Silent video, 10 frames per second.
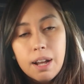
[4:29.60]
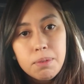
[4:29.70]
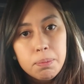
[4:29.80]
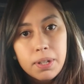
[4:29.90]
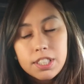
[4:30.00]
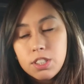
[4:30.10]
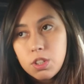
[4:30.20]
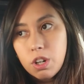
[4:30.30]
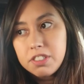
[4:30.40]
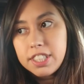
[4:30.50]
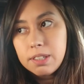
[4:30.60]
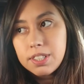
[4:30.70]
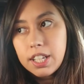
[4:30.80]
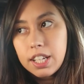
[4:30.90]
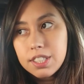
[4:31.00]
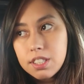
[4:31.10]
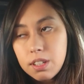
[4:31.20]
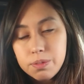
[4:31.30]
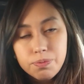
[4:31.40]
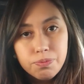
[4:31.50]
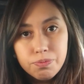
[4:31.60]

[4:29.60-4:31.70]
I'm not planning to do overtime today, so